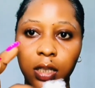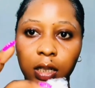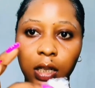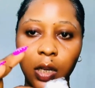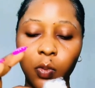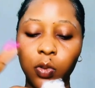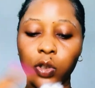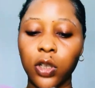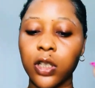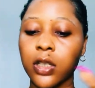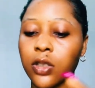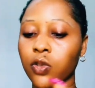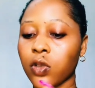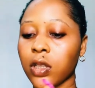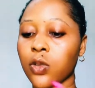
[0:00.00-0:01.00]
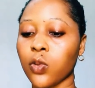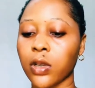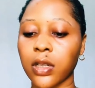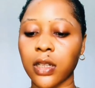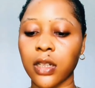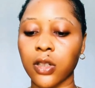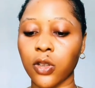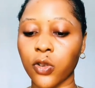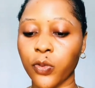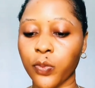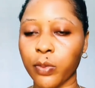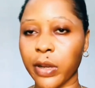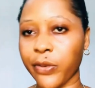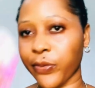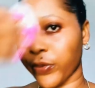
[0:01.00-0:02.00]
I will just use it to clean off
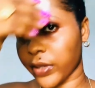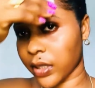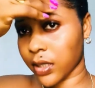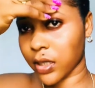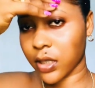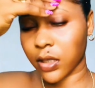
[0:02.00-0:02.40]
my face.